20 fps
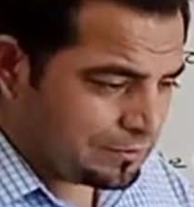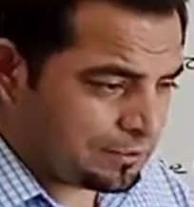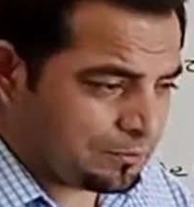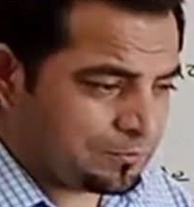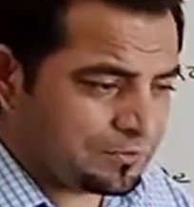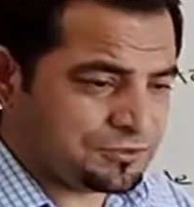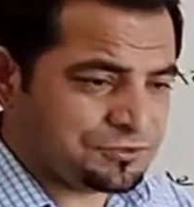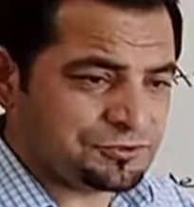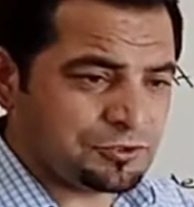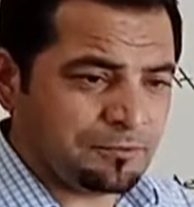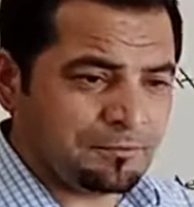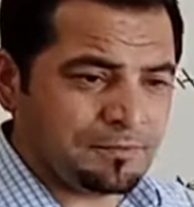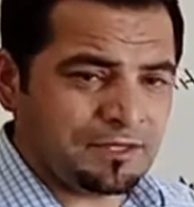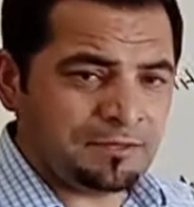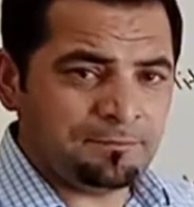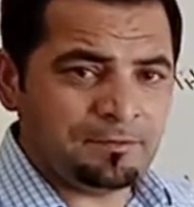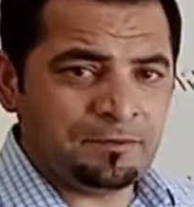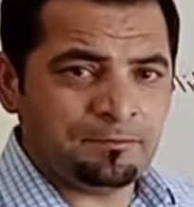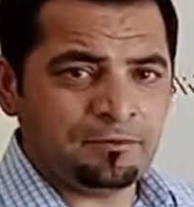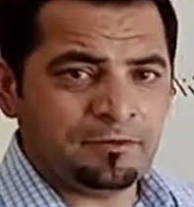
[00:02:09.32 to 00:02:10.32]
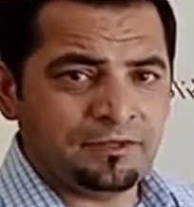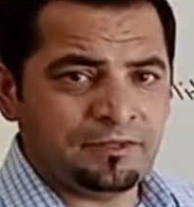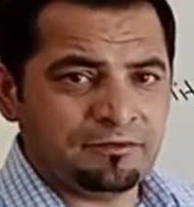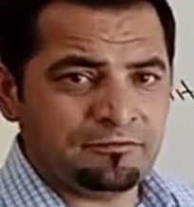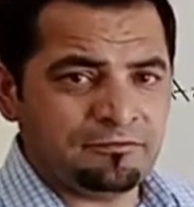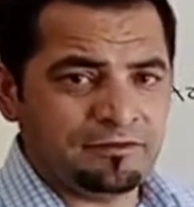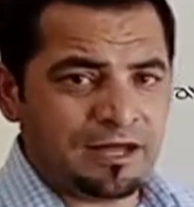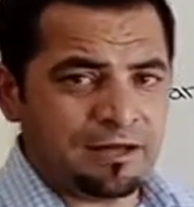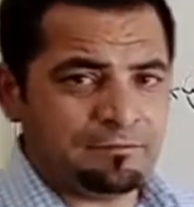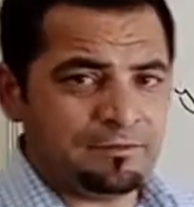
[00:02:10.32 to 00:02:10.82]
were so many people in the
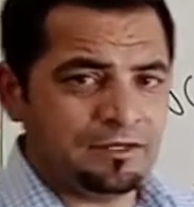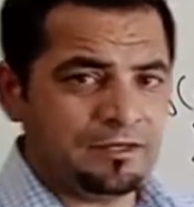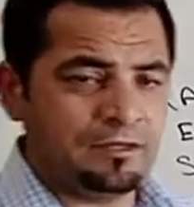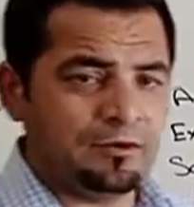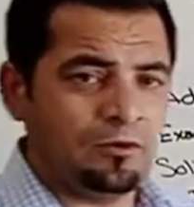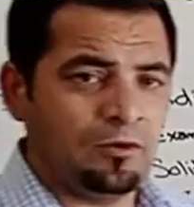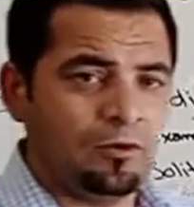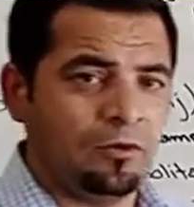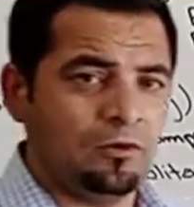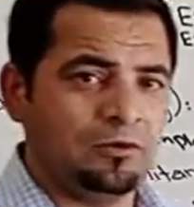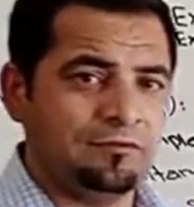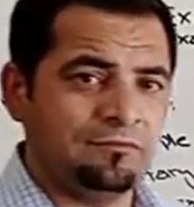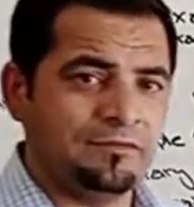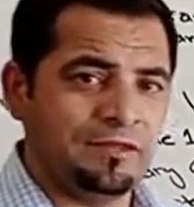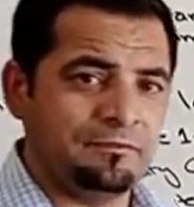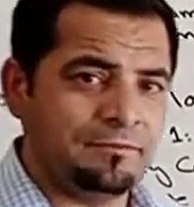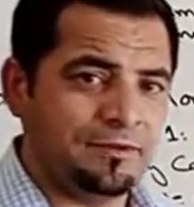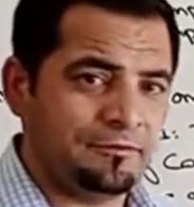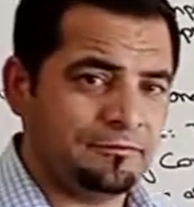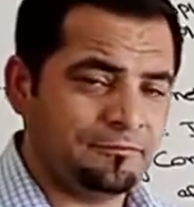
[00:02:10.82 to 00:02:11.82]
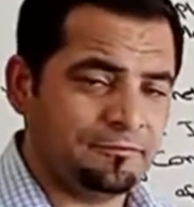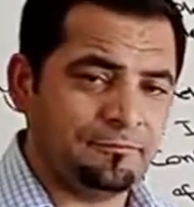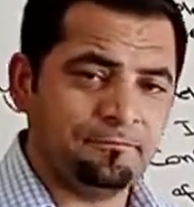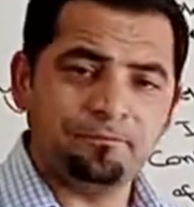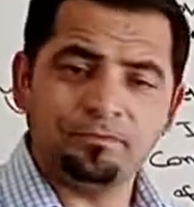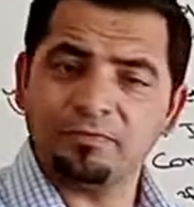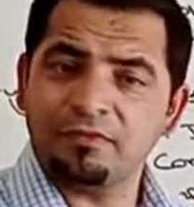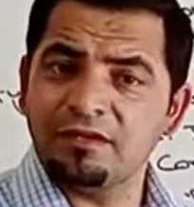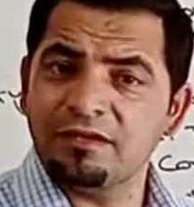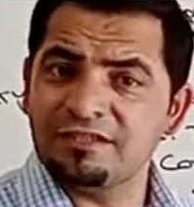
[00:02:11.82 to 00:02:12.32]
family, all of them have
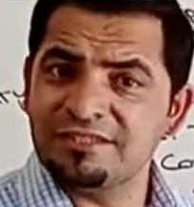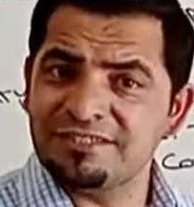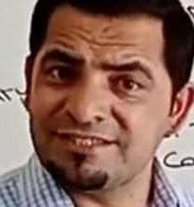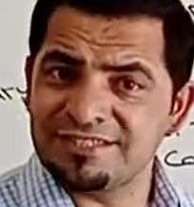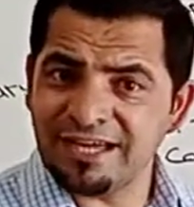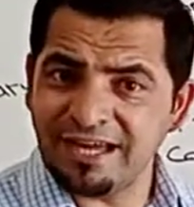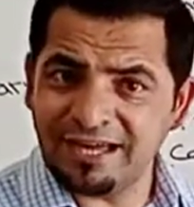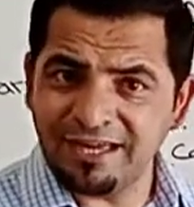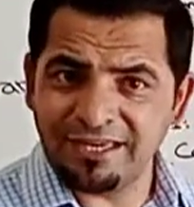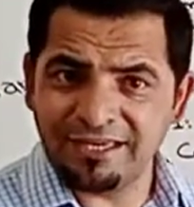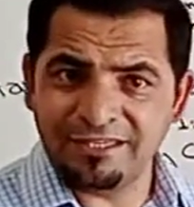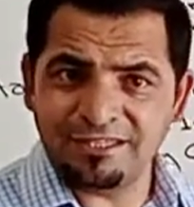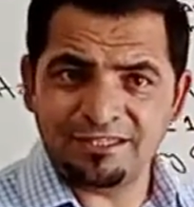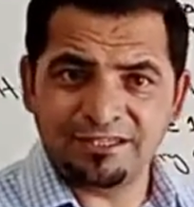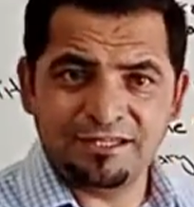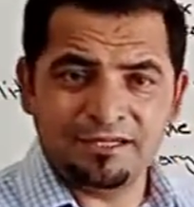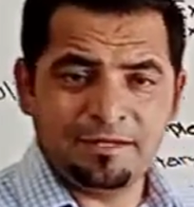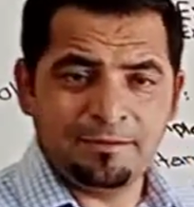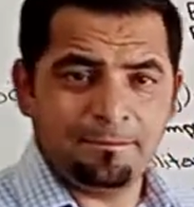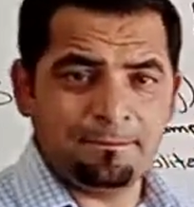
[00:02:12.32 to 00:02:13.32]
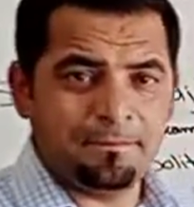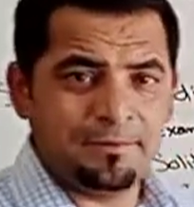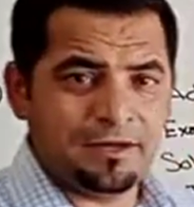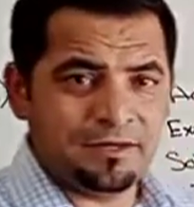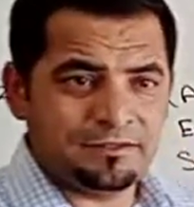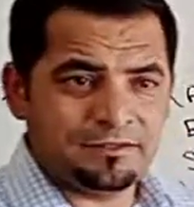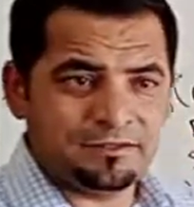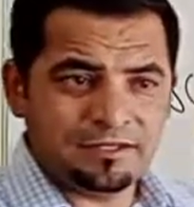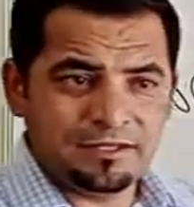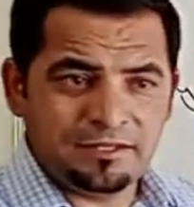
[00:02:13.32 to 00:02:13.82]
died,
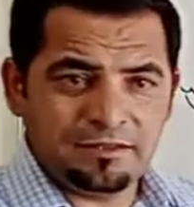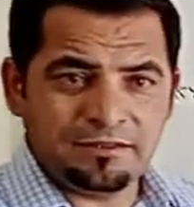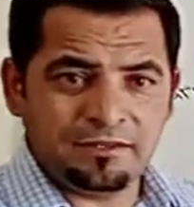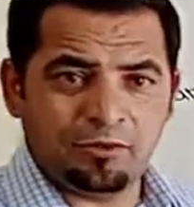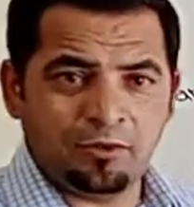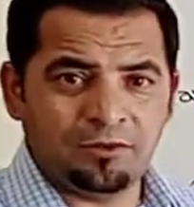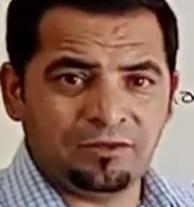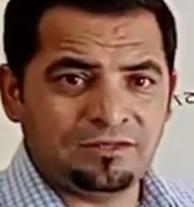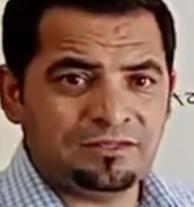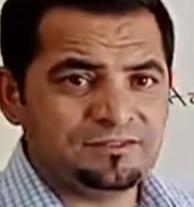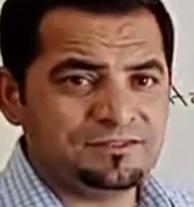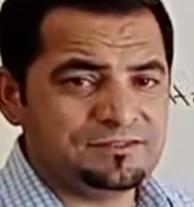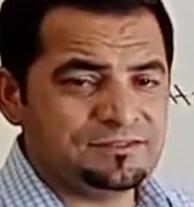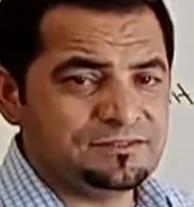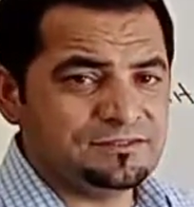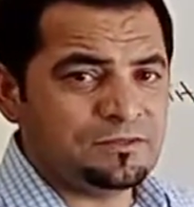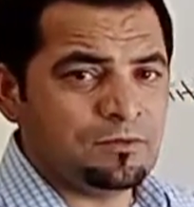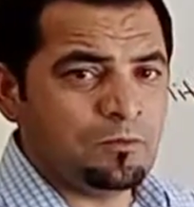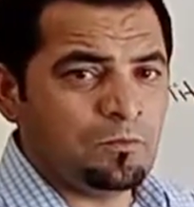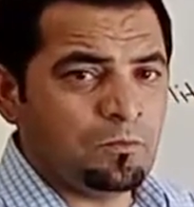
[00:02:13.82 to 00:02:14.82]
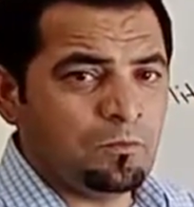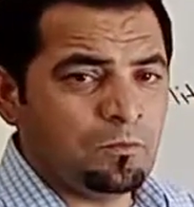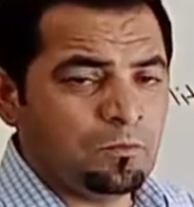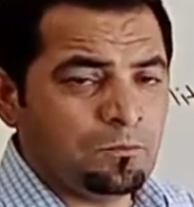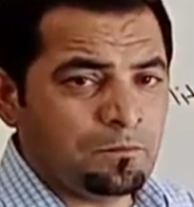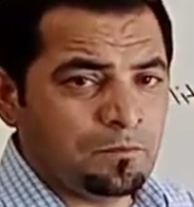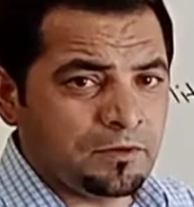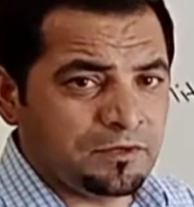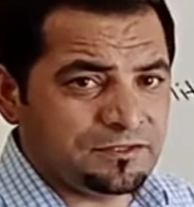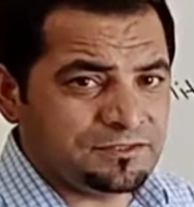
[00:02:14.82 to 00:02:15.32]
but the only
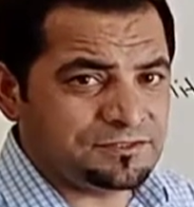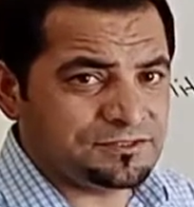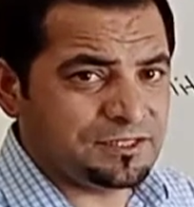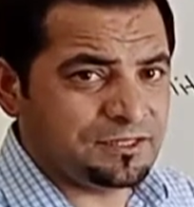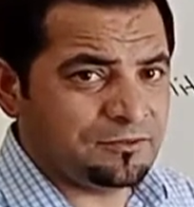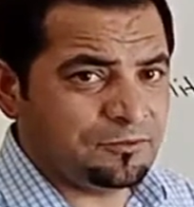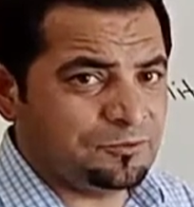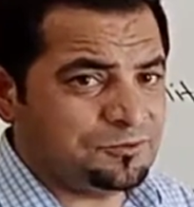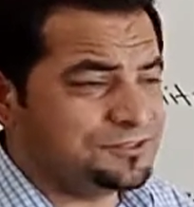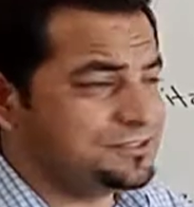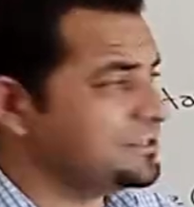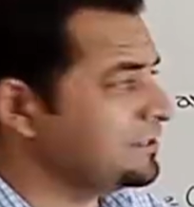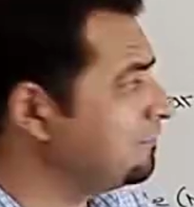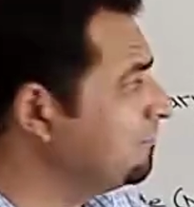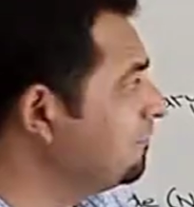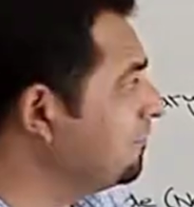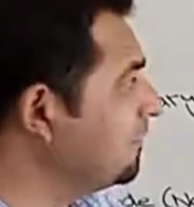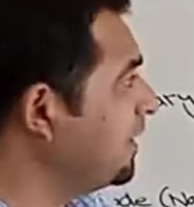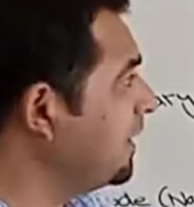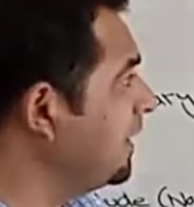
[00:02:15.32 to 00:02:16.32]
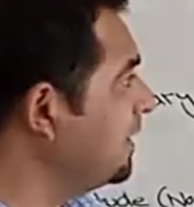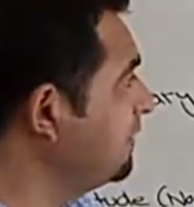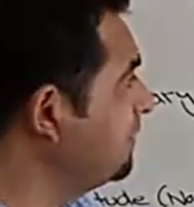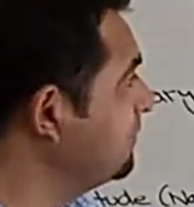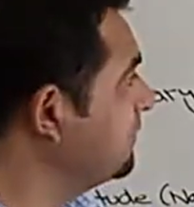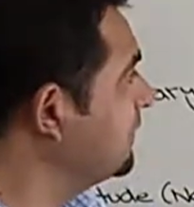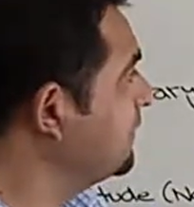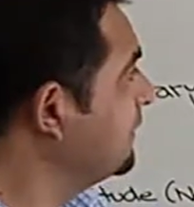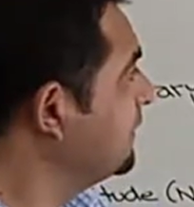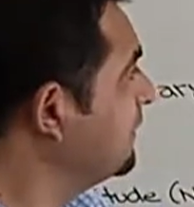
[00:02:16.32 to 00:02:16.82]
person who
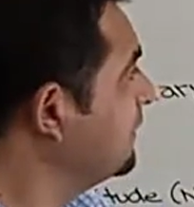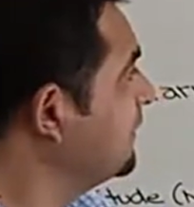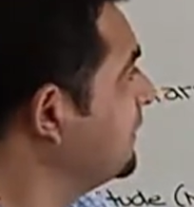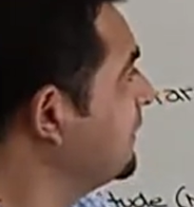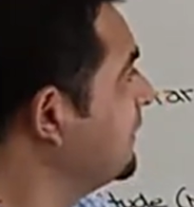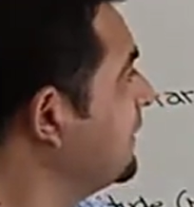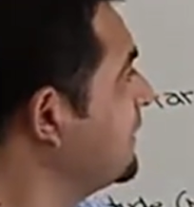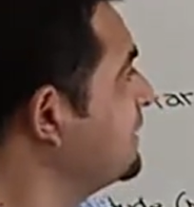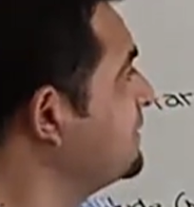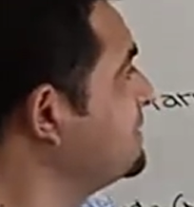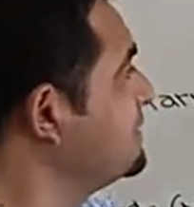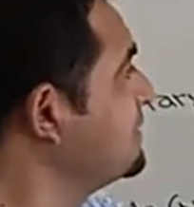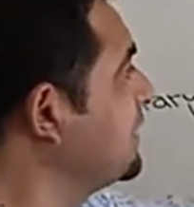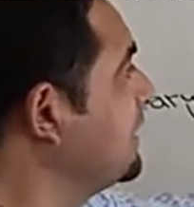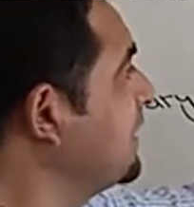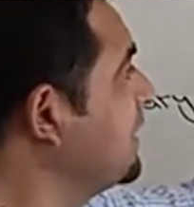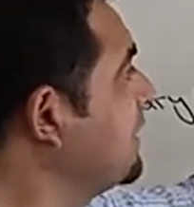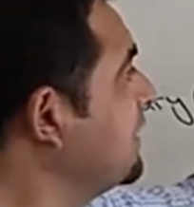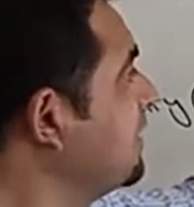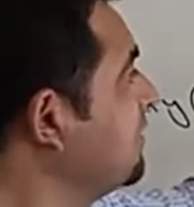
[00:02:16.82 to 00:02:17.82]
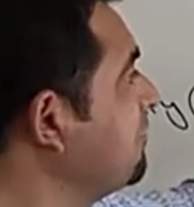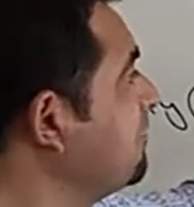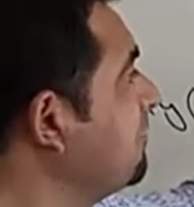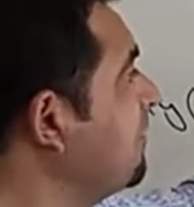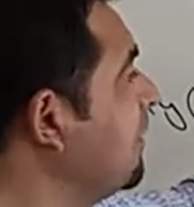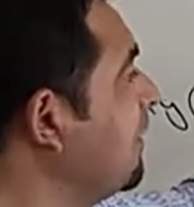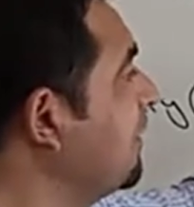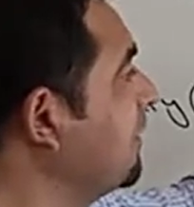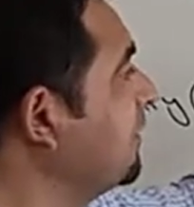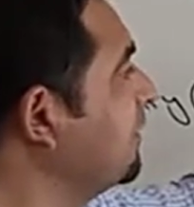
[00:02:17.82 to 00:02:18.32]
survived is
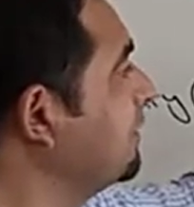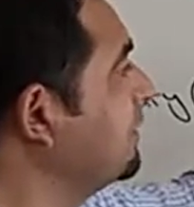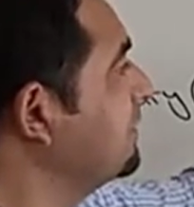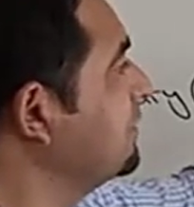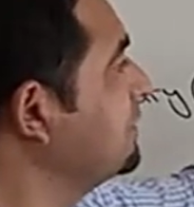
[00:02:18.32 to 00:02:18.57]
Irfan.